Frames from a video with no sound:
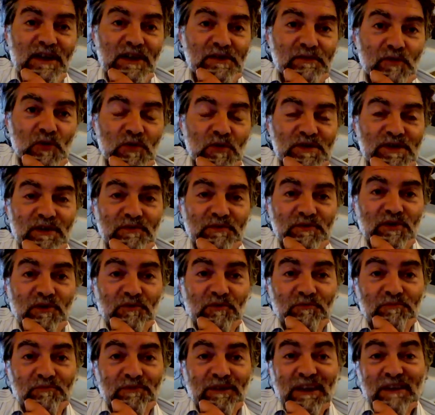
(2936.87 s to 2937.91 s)
kind of also
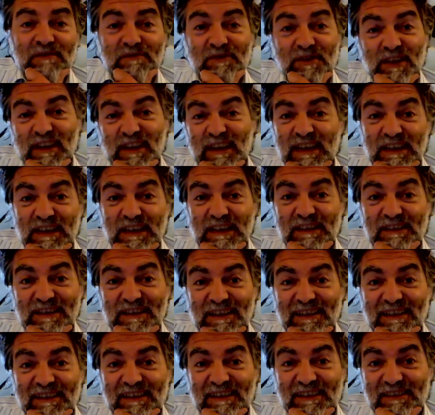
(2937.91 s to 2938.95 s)
not even a he, is
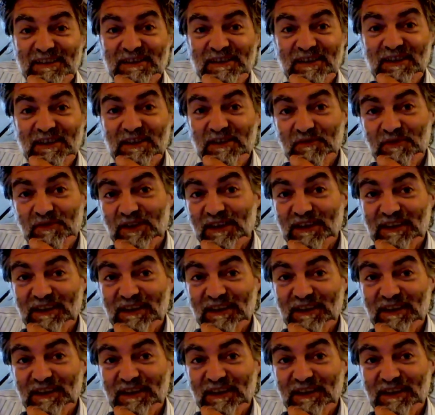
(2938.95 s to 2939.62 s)
he? He's kind of a